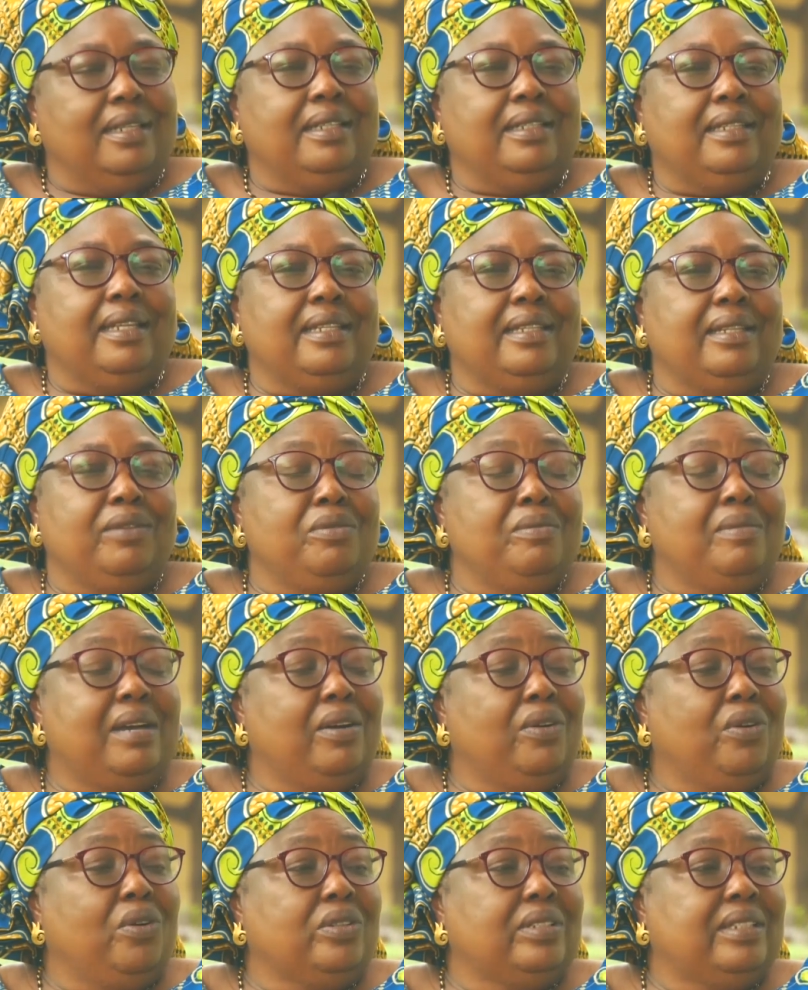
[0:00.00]
Then the
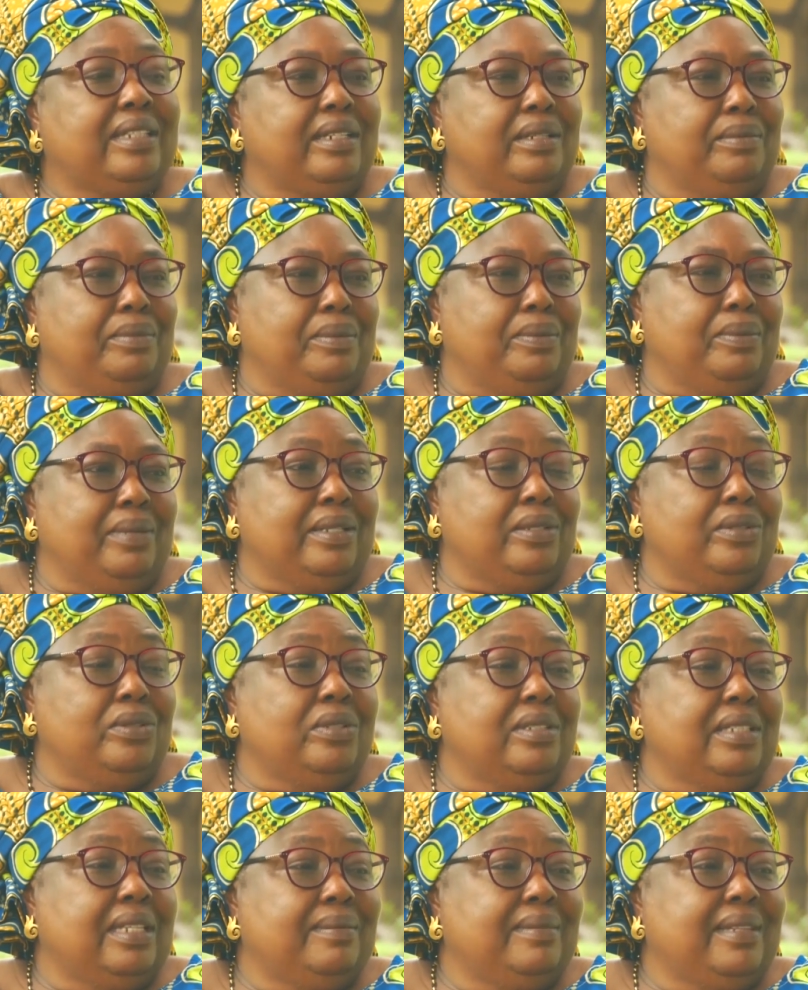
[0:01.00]
woman called 3 people and
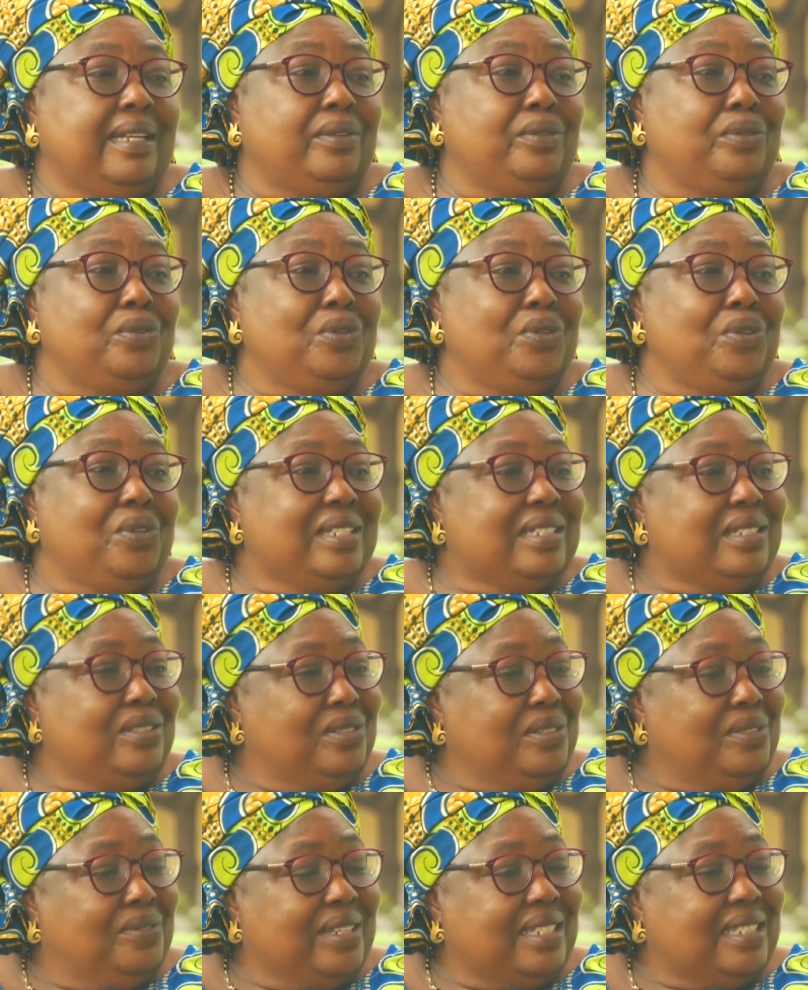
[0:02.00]
told them that, do you know it's
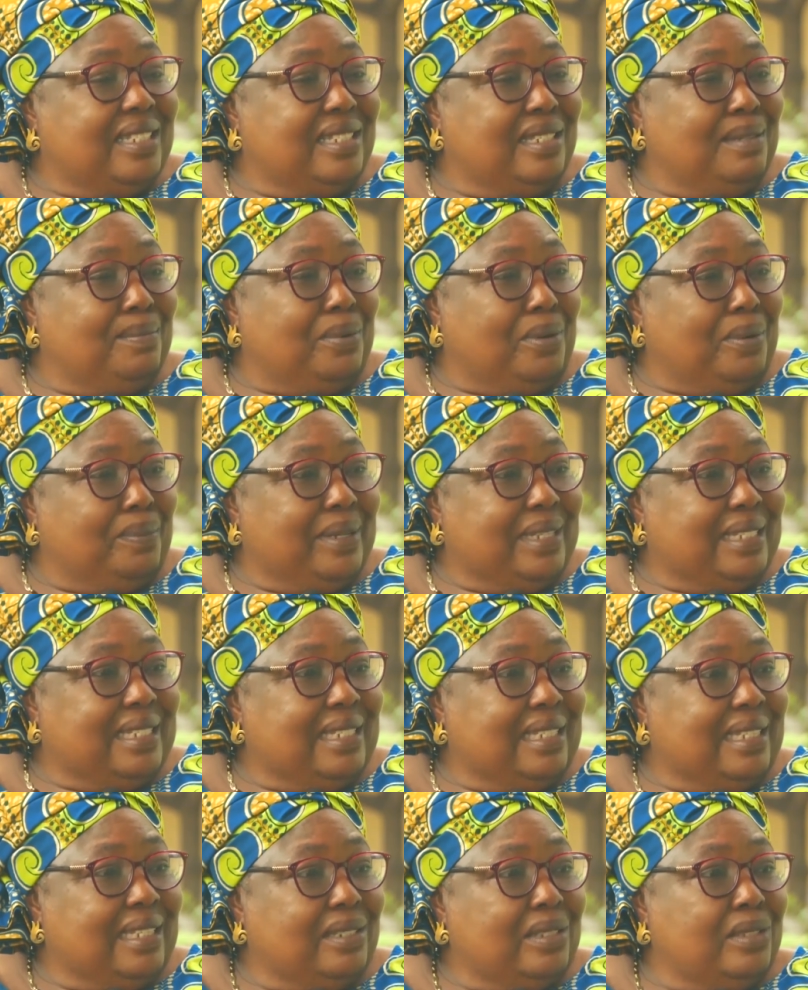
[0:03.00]
university
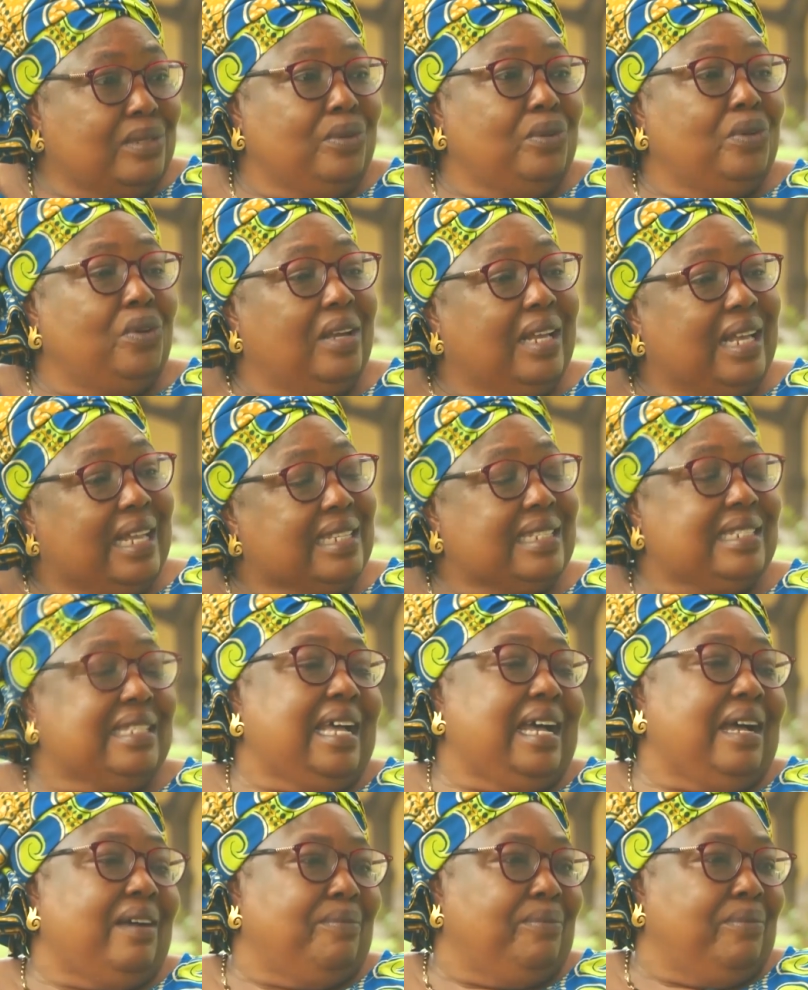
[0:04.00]
property? So long as
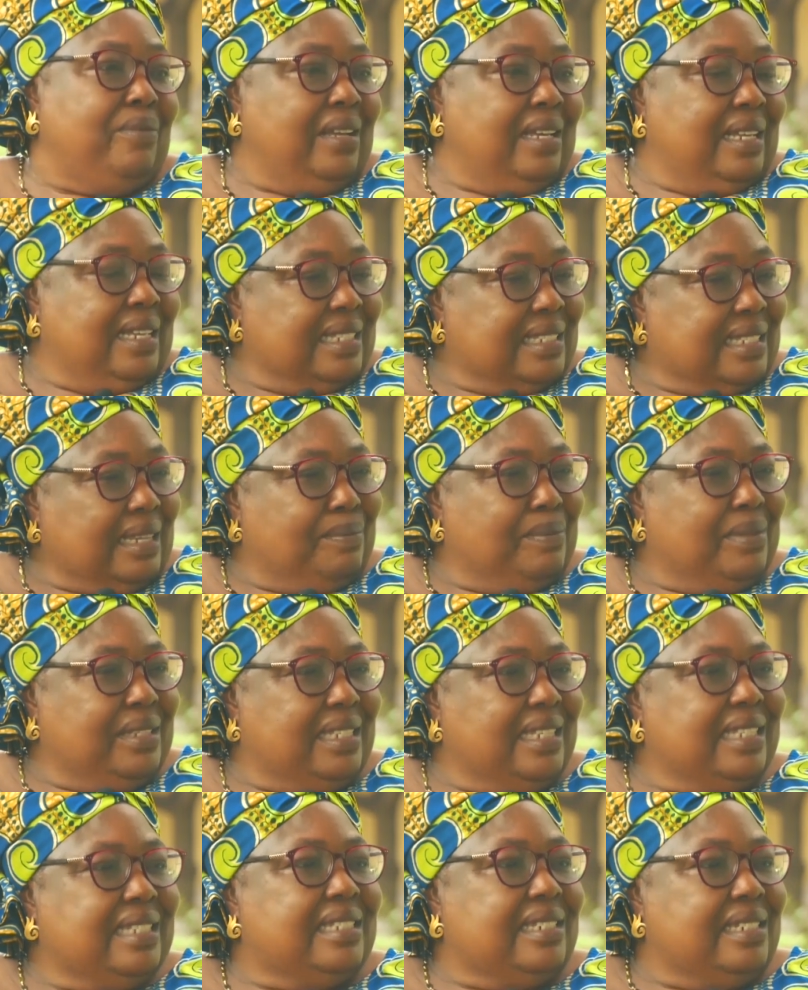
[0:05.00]
I
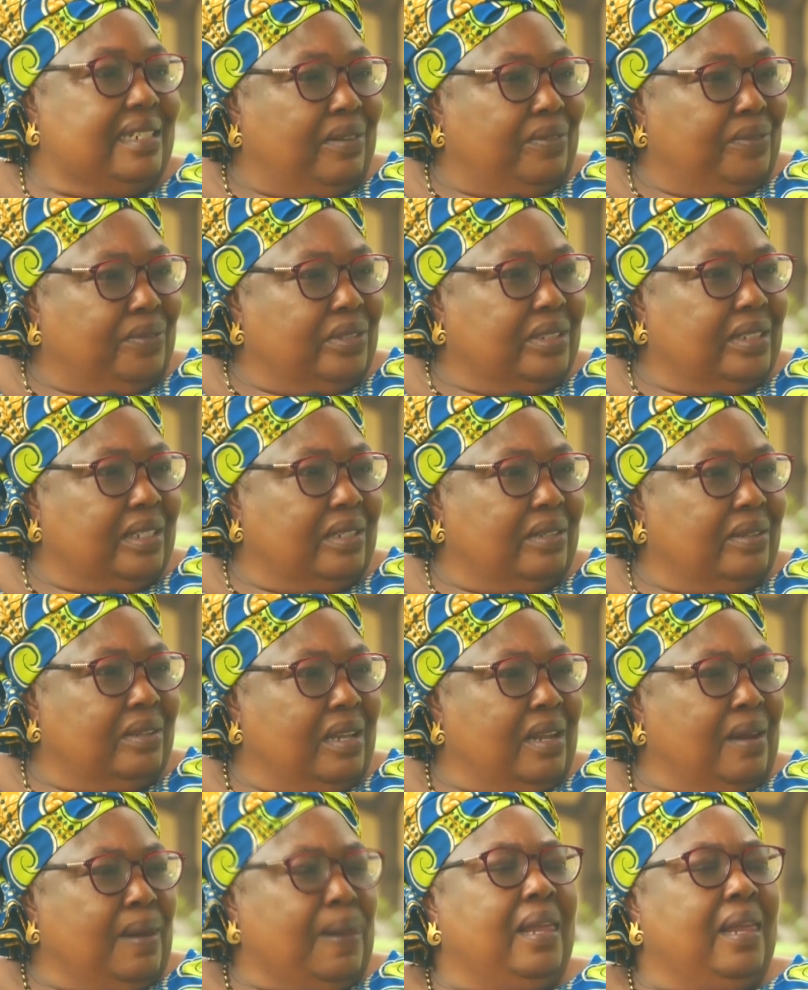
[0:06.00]
submit it now for them,
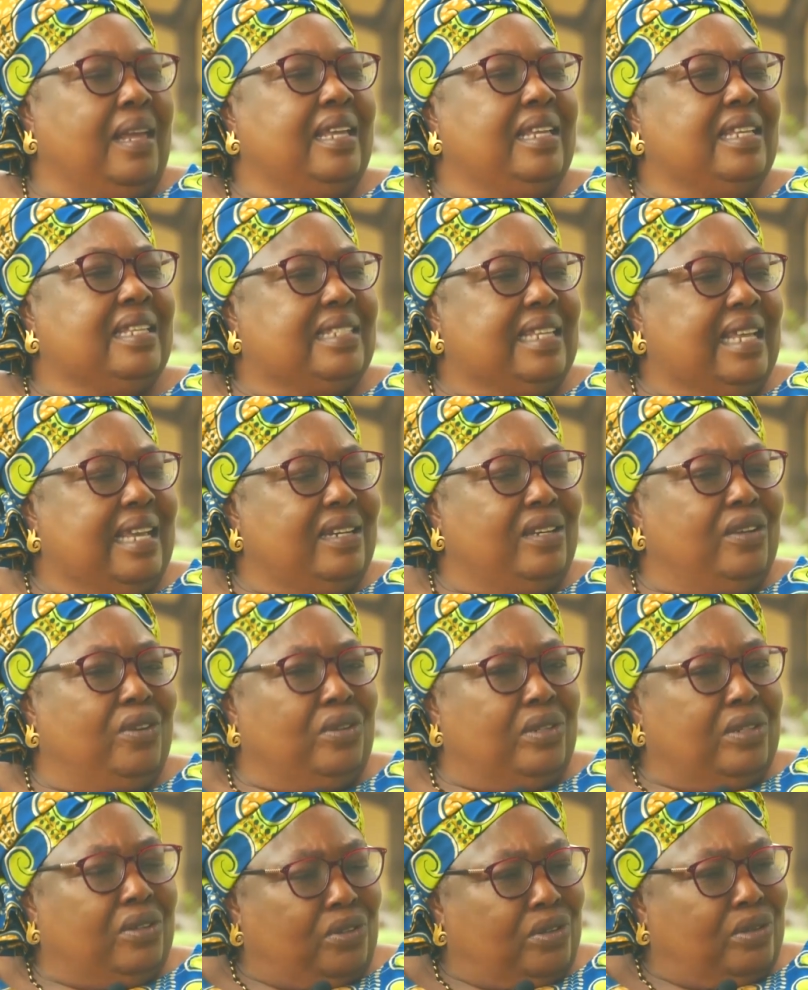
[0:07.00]
is there any
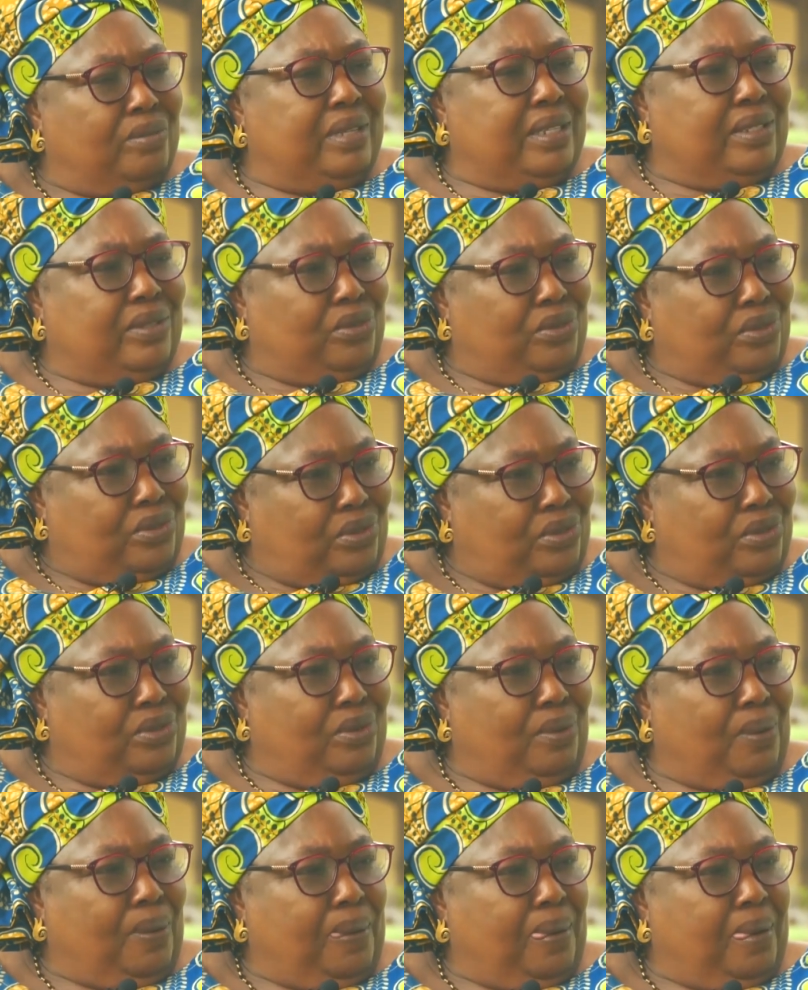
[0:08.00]
document to
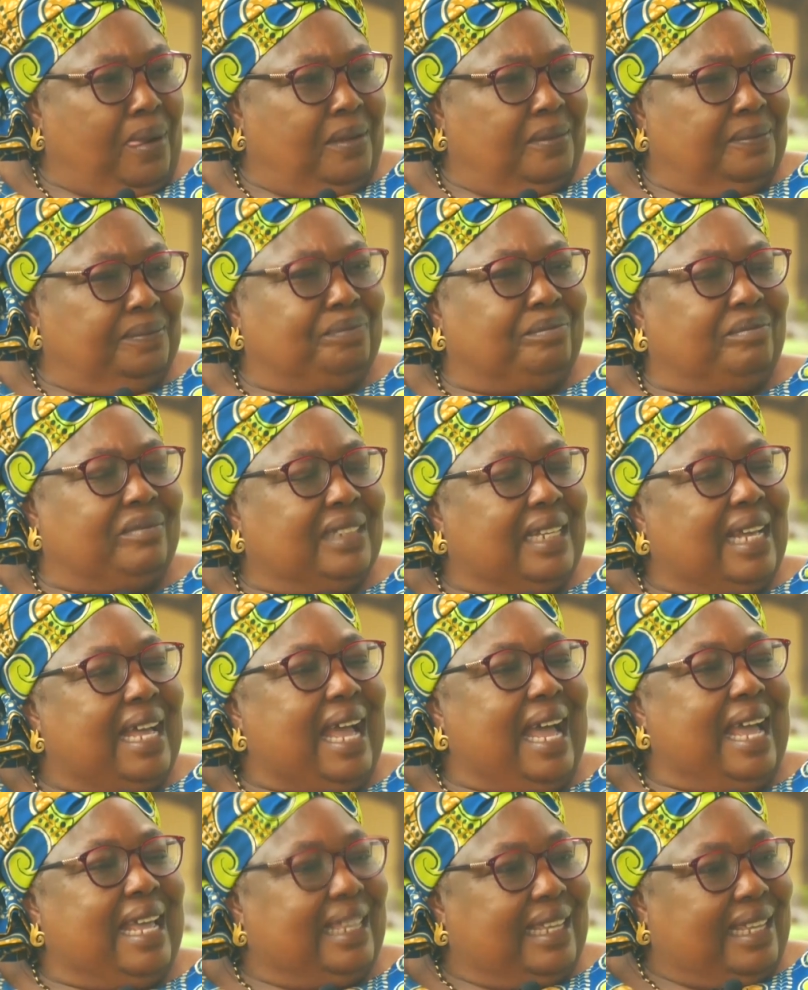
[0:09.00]
show that I